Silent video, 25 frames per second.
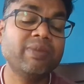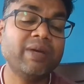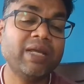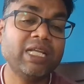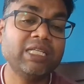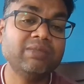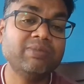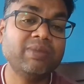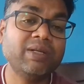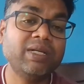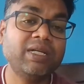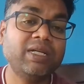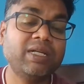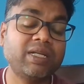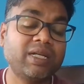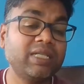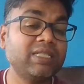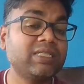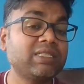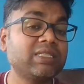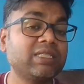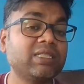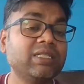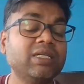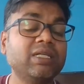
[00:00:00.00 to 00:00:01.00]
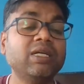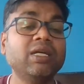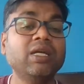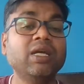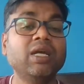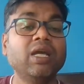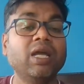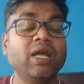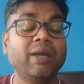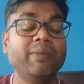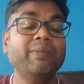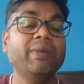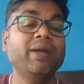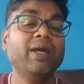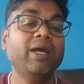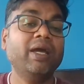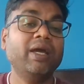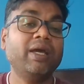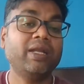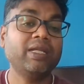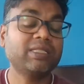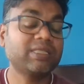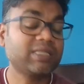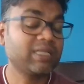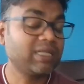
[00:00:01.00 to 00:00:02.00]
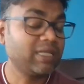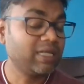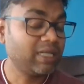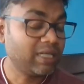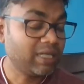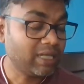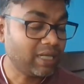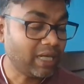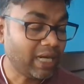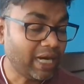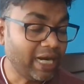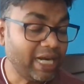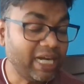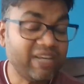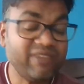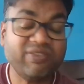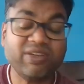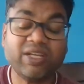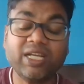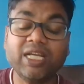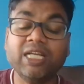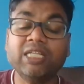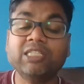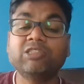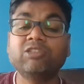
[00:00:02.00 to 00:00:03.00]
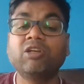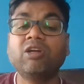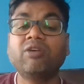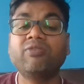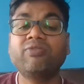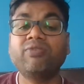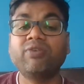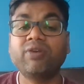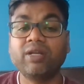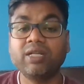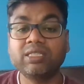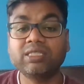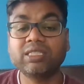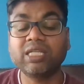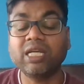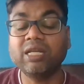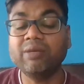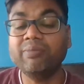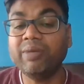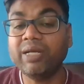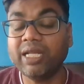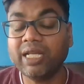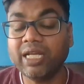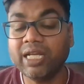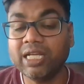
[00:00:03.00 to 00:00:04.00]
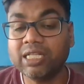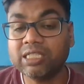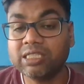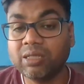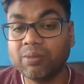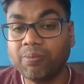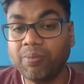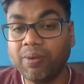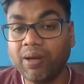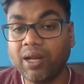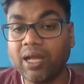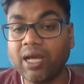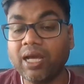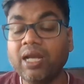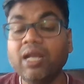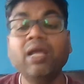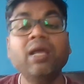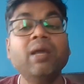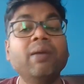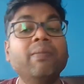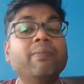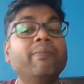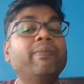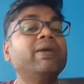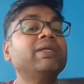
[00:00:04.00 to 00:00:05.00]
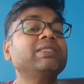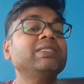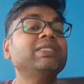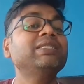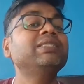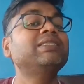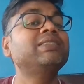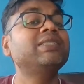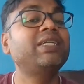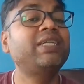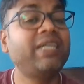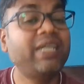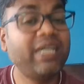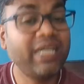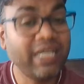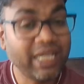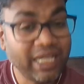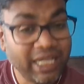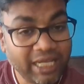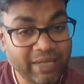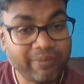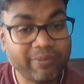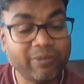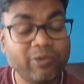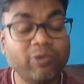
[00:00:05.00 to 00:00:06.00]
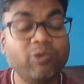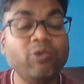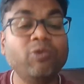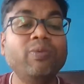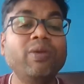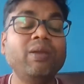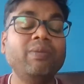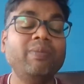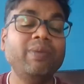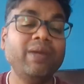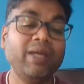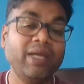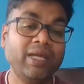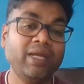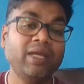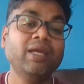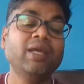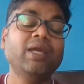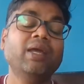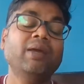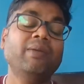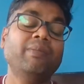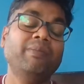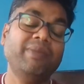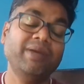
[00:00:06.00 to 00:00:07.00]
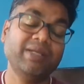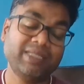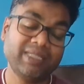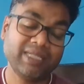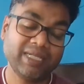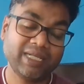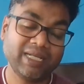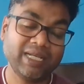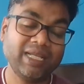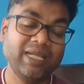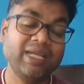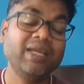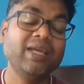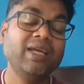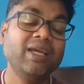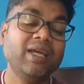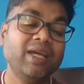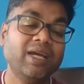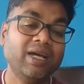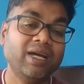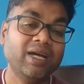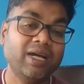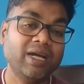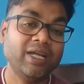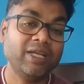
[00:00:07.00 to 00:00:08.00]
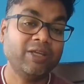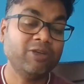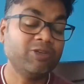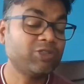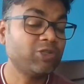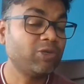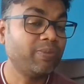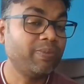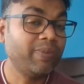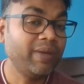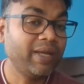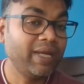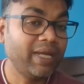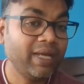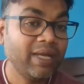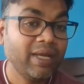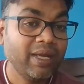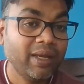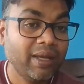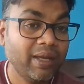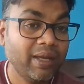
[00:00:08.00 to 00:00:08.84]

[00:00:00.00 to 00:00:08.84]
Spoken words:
management, risk identification of a risk and mitigation plan, but it's a team who will be basically, you should be